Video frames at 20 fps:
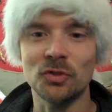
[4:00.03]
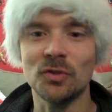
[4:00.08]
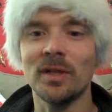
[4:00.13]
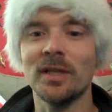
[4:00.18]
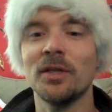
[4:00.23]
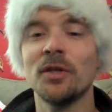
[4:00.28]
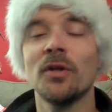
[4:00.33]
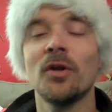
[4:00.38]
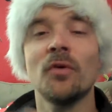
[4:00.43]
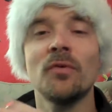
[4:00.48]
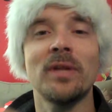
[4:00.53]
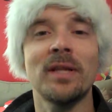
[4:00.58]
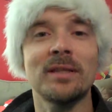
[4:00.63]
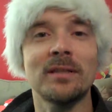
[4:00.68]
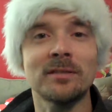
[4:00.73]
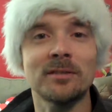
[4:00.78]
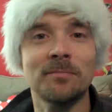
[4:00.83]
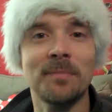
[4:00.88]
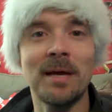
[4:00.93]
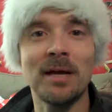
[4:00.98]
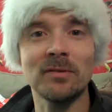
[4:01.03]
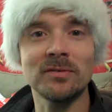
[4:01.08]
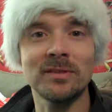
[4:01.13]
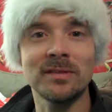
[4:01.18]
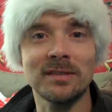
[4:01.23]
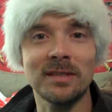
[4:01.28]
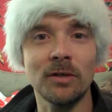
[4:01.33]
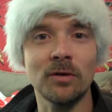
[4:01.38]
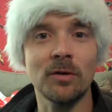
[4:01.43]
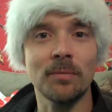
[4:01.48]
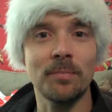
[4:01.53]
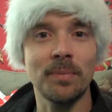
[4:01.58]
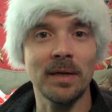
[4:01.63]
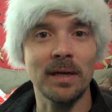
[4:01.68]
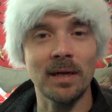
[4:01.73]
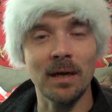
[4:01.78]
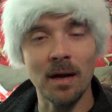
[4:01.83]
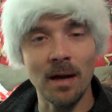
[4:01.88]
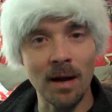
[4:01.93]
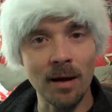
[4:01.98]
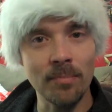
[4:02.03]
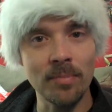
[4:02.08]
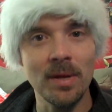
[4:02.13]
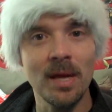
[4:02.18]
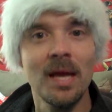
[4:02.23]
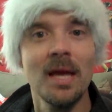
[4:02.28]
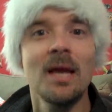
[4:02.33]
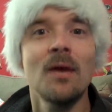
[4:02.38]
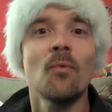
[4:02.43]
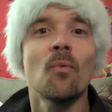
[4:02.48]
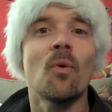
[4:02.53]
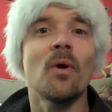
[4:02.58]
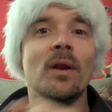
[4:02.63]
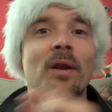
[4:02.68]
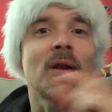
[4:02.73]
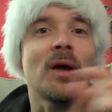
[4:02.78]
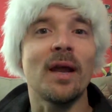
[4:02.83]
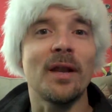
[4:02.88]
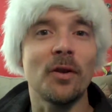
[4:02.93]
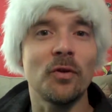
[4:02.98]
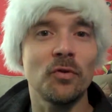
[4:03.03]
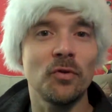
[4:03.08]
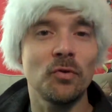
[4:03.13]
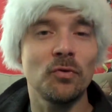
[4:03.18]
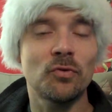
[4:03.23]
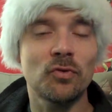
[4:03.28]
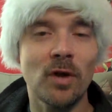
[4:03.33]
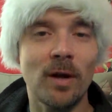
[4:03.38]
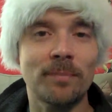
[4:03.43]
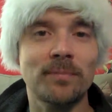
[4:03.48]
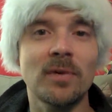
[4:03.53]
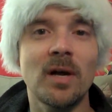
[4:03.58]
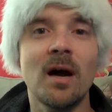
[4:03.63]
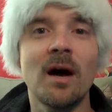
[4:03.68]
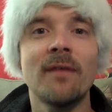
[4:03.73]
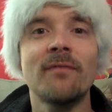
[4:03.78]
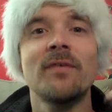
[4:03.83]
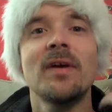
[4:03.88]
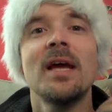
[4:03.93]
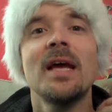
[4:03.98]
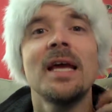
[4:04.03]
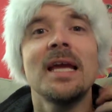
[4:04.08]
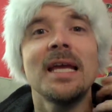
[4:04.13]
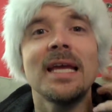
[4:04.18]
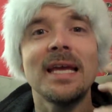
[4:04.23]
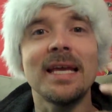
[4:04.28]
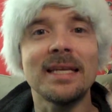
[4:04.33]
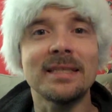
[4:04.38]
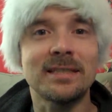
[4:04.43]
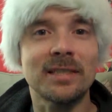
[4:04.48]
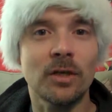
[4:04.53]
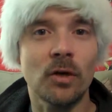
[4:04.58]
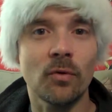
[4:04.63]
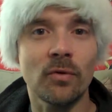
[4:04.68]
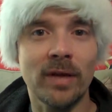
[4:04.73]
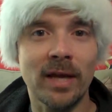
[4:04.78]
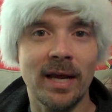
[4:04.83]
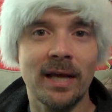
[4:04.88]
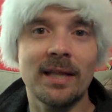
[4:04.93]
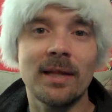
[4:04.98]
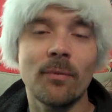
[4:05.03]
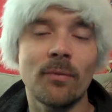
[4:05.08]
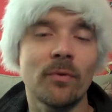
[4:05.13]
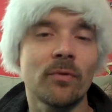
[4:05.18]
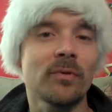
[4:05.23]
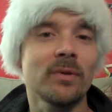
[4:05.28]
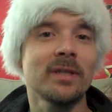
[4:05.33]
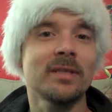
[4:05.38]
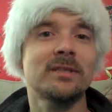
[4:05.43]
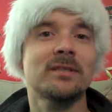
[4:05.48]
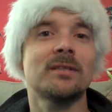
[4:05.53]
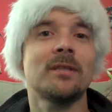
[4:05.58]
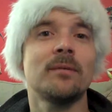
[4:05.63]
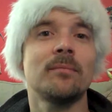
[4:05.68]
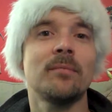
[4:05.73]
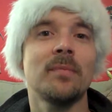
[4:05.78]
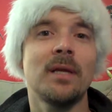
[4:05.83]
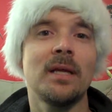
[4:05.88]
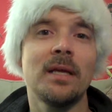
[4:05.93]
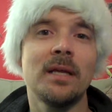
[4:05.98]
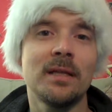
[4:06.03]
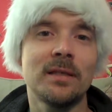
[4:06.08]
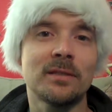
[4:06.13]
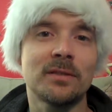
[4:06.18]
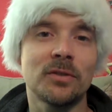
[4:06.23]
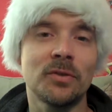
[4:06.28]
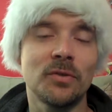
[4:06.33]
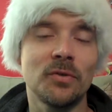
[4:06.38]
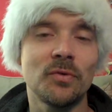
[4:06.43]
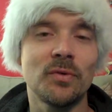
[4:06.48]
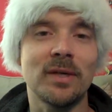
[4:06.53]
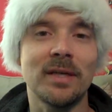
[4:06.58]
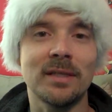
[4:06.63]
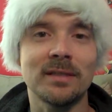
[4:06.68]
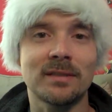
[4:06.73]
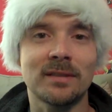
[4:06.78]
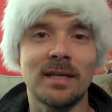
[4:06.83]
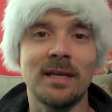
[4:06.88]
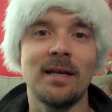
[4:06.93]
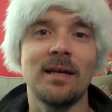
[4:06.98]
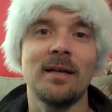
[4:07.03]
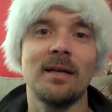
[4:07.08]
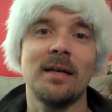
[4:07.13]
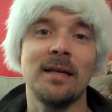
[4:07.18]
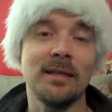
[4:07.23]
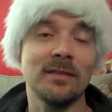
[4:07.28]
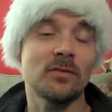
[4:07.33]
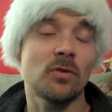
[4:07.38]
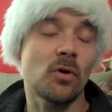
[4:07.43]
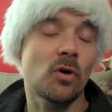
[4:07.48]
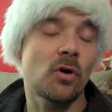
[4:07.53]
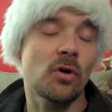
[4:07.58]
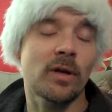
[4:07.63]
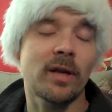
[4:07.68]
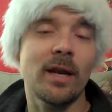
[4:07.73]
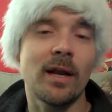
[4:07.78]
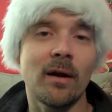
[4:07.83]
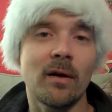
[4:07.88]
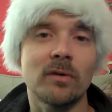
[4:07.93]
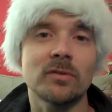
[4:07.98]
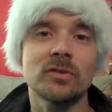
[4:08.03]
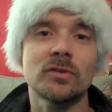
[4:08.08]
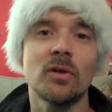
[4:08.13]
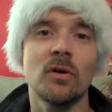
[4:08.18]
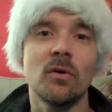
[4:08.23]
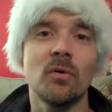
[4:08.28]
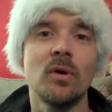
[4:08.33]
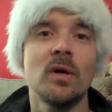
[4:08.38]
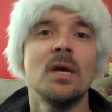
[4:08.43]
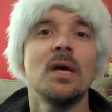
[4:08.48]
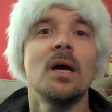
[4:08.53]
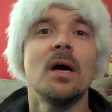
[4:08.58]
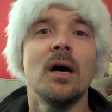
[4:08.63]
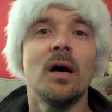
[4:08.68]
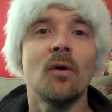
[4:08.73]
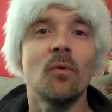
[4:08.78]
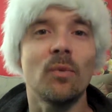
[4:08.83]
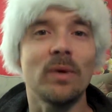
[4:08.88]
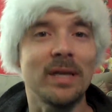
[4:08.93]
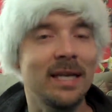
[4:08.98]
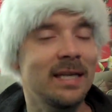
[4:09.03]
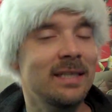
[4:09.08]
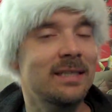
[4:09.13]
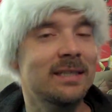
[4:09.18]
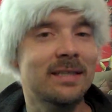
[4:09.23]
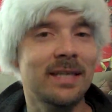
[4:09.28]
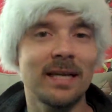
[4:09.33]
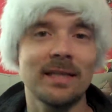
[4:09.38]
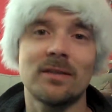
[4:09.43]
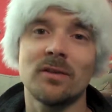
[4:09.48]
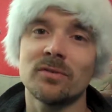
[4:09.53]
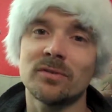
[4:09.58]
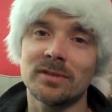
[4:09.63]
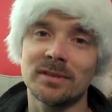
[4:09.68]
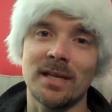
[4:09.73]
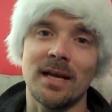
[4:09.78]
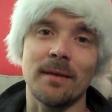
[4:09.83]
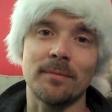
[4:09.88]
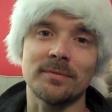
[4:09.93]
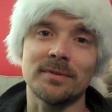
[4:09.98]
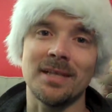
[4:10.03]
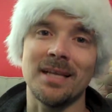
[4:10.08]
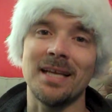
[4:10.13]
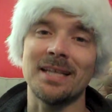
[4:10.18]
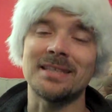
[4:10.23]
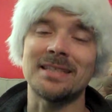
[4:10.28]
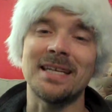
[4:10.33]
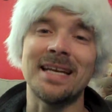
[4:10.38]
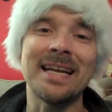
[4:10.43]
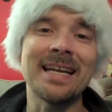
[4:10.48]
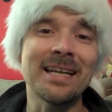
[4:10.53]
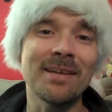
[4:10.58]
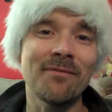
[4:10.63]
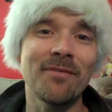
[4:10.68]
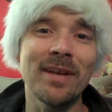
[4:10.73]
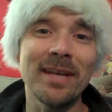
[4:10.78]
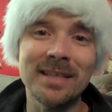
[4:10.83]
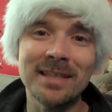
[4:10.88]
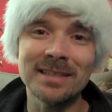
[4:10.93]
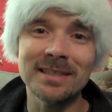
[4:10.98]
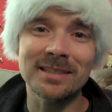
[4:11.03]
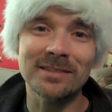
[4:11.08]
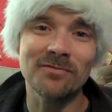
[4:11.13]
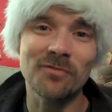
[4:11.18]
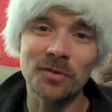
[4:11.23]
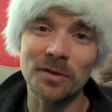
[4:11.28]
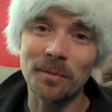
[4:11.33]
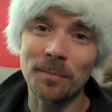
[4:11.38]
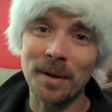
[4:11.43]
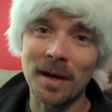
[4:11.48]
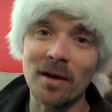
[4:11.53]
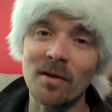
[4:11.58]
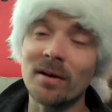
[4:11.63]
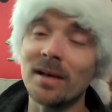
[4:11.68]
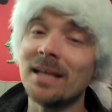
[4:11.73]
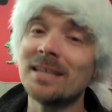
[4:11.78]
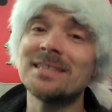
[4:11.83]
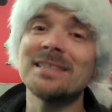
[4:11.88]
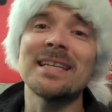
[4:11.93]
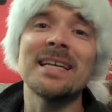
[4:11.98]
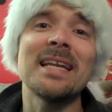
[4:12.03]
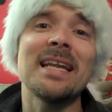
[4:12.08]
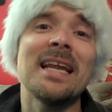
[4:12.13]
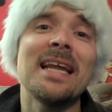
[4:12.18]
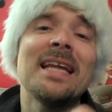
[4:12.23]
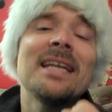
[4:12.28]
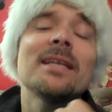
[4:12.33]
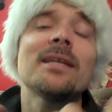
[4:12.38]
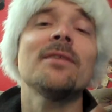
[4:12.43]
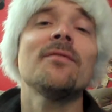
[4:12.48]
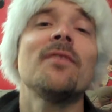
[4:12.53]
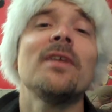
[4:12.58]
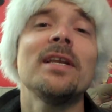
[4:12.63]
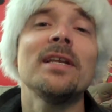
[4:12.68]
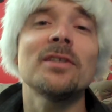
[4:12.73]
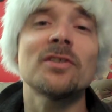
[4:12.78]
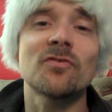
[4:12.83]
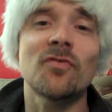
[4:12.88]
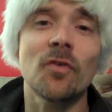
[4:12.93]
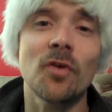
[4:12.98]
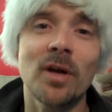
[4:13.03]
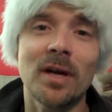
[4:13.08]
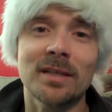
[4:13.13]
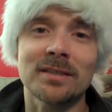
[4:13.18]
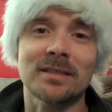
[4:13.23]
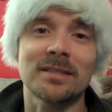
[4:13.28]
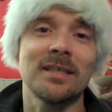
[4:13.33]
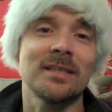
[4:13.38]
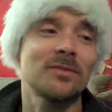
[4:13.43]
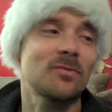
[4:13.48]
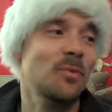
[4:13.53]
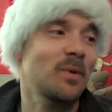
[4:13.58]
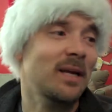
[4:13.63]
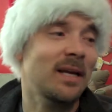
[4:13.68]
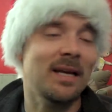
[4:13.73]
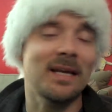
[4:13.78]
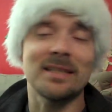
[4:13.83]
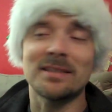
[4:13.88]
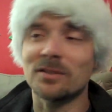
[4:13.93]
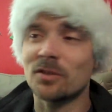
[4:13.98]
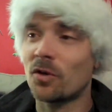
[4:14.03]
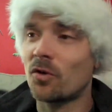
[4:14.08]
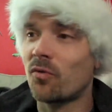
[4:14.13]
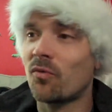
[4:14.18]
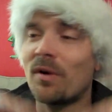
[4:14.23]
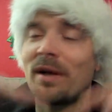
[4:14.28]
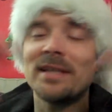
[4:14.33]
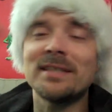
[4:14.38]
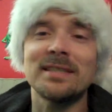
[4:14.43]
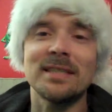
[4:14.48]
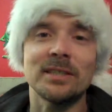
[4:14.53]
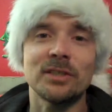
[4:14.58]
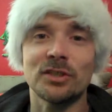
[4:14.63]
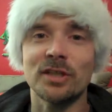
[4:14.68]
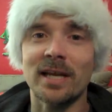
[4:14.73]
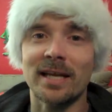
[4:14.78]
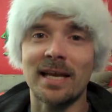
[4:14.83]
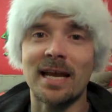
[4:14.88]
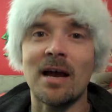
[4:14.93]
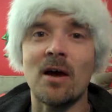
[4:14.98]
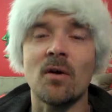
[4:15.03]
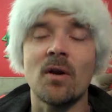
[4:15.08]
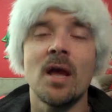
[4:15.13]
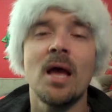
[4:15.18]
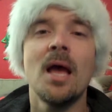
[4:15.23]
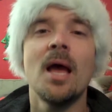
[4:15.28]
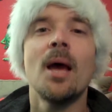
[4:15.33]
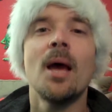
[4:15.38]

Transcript: you to let you know that the spouse is here to pick up. I know you dropped off. Is it okay that we release them into his or her care? So we need to take those steps. It's an inconvenience for the parent. It's an inconvenience for us because it's crazy at checkout.